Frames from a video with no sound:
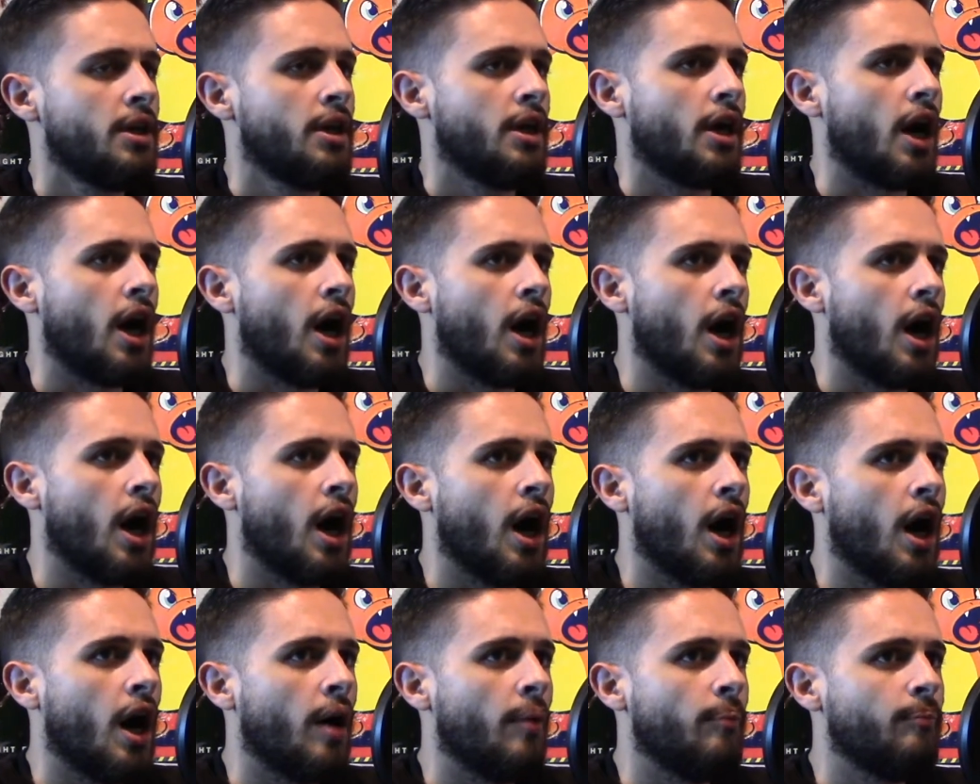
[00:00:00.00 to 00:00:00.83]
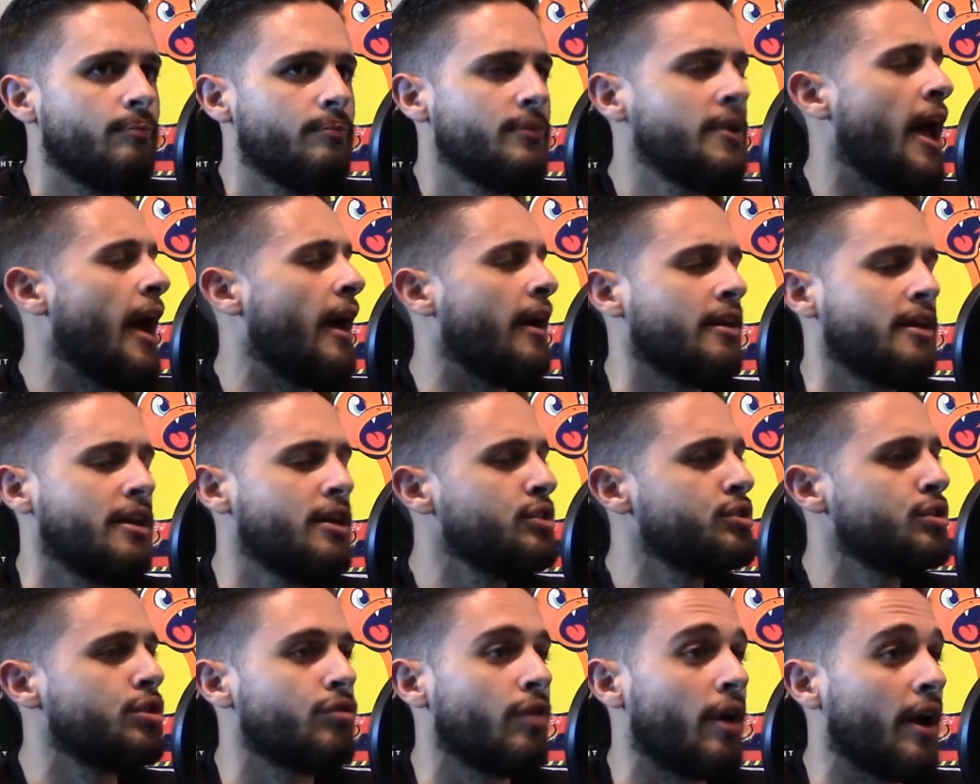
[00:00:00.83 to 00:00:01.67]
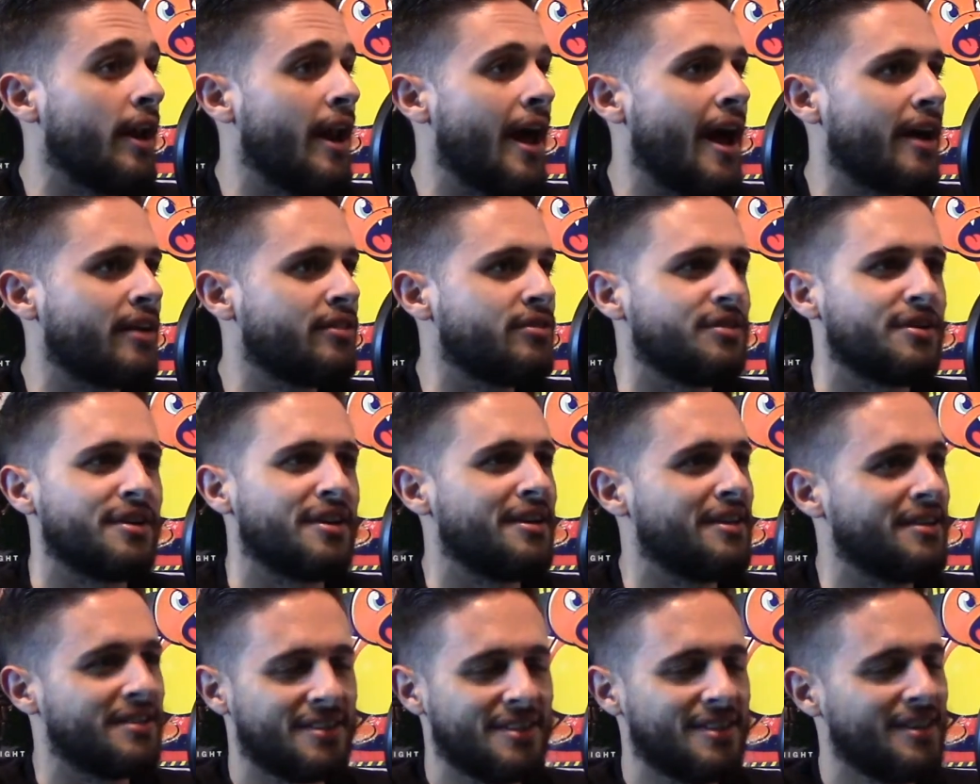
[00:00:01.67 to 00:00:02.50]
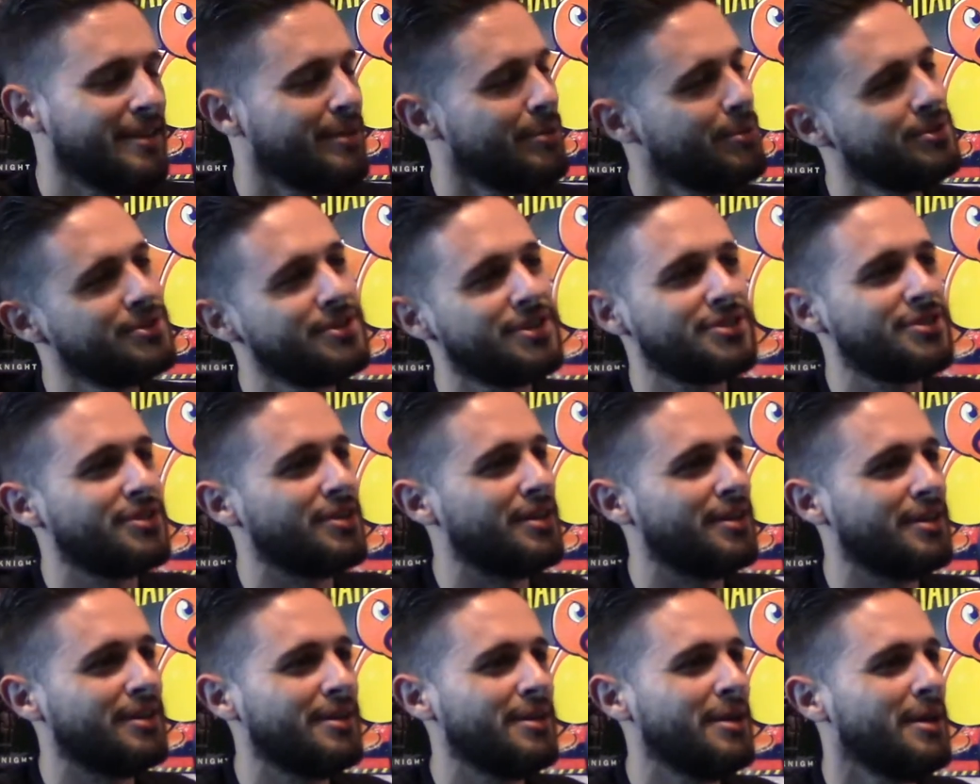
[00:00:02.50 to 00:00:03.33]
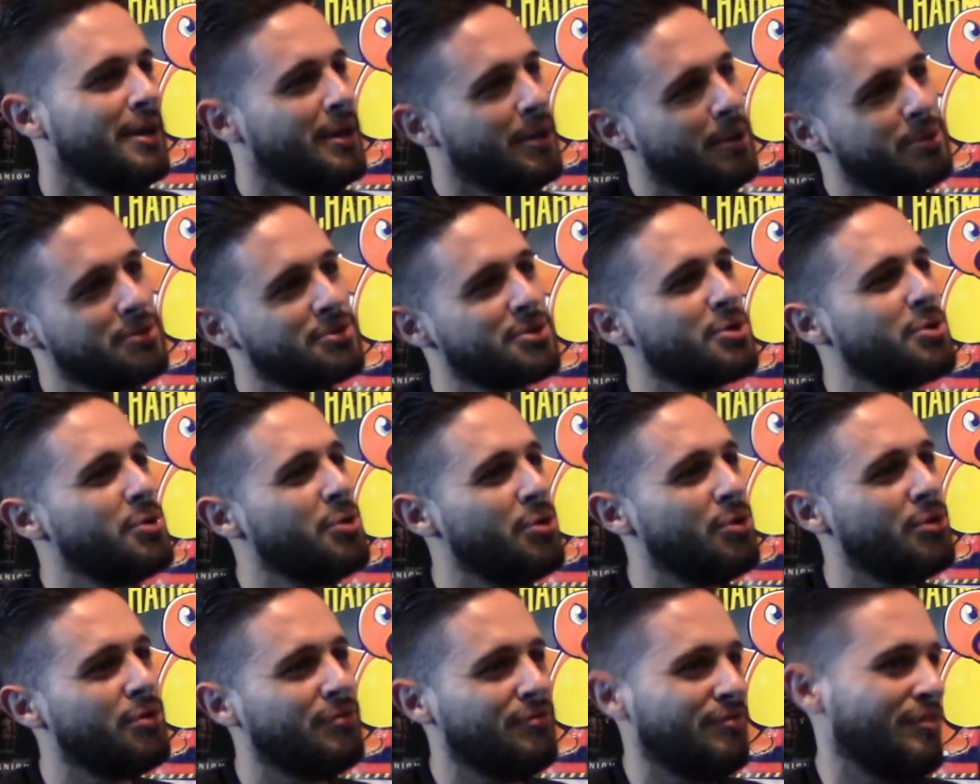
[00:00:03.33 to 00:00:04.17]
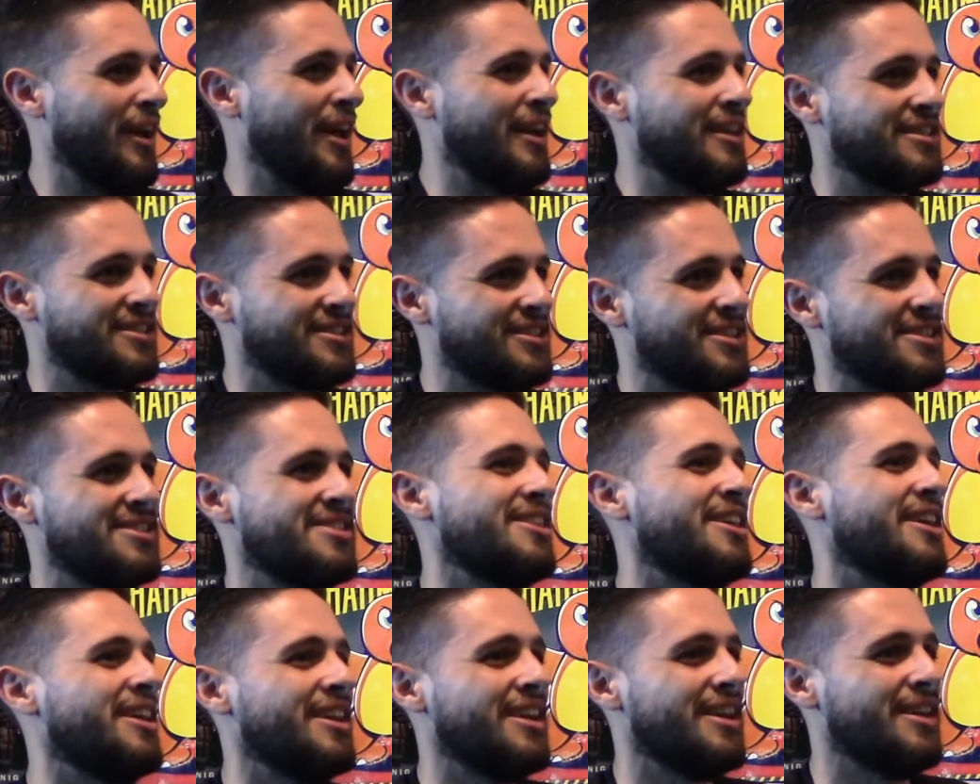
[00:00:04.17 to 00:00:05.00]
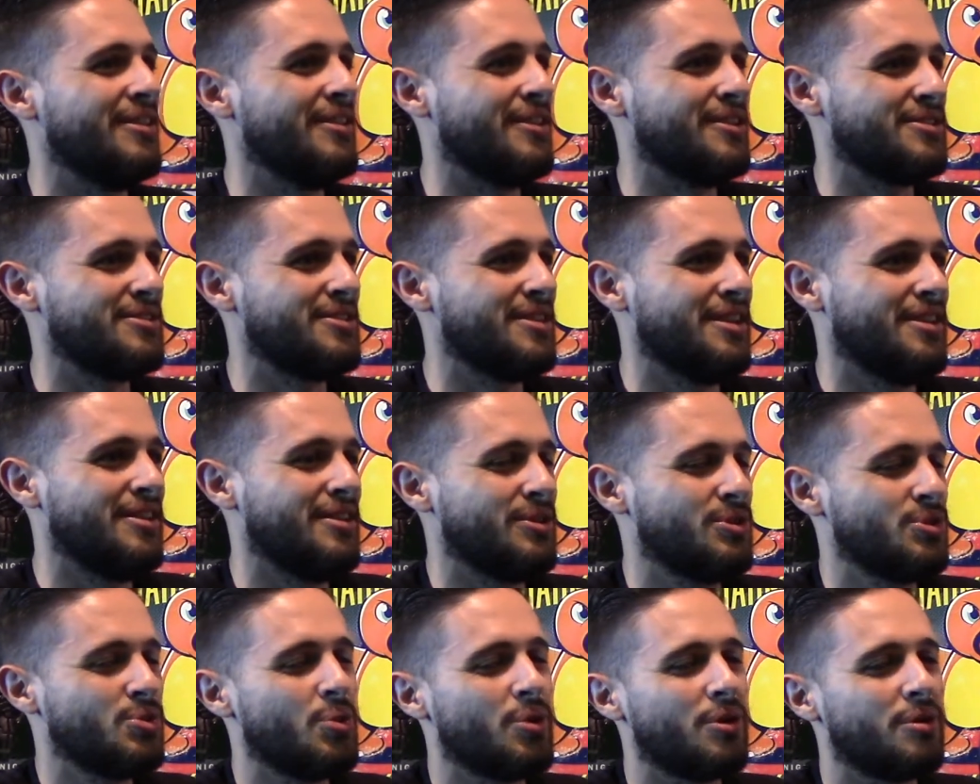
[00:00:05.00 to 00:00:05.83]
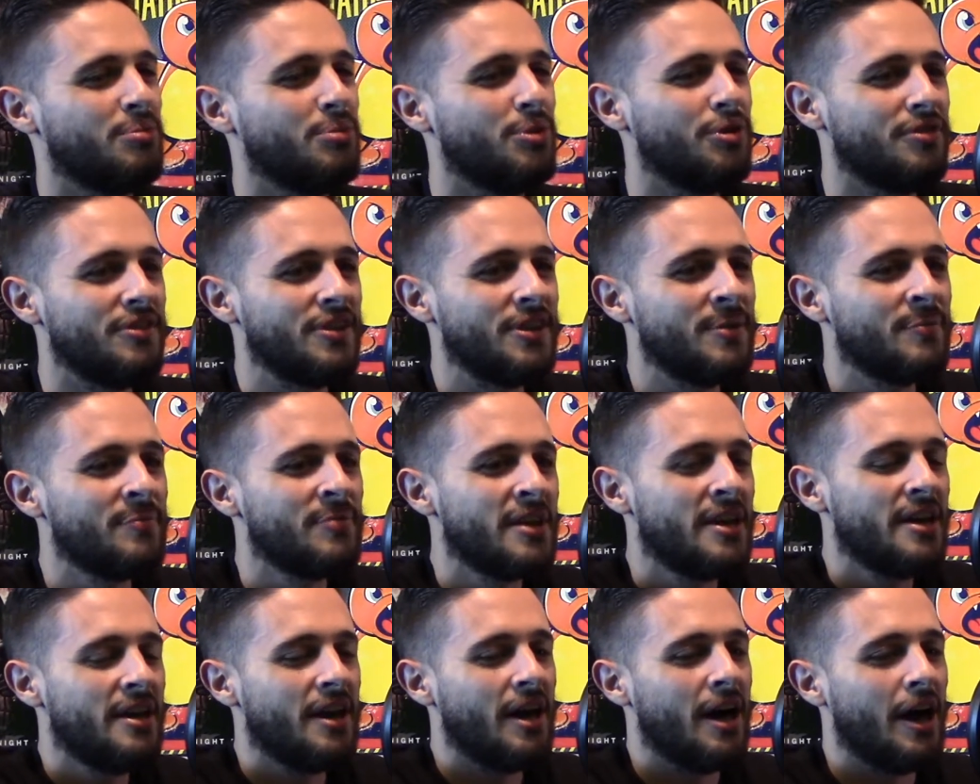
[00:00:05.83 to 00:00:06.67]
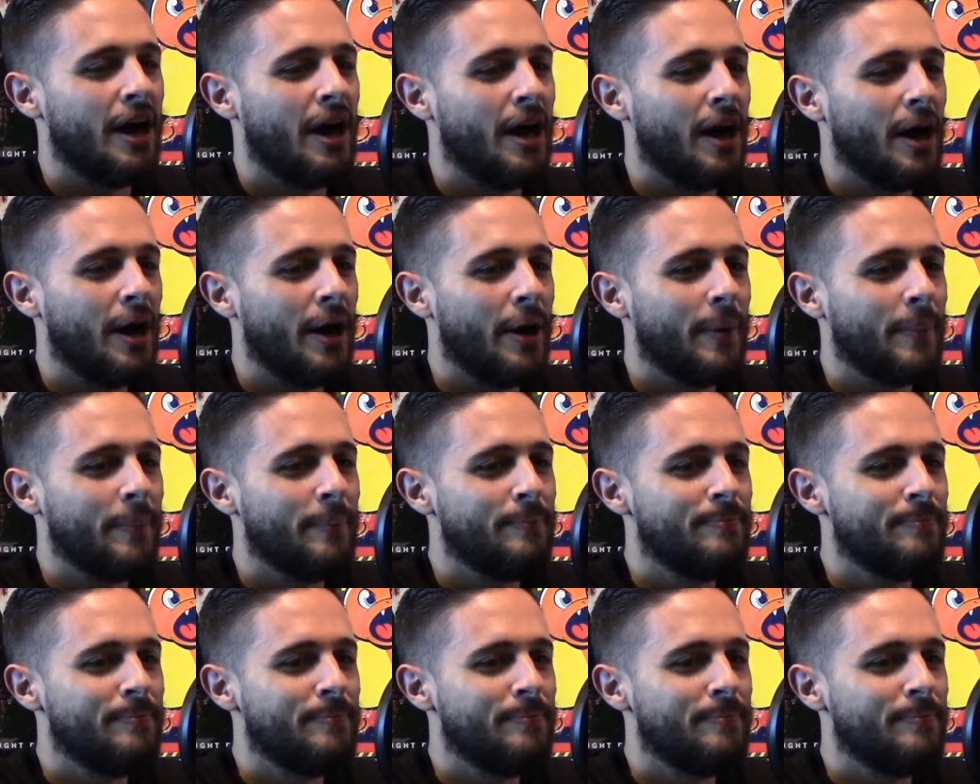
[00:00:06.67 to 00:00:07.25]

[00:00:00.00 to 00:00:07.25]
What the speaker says: Yeah, he's a great actor. It was just a cool face to see in this sort of movie. Yeah.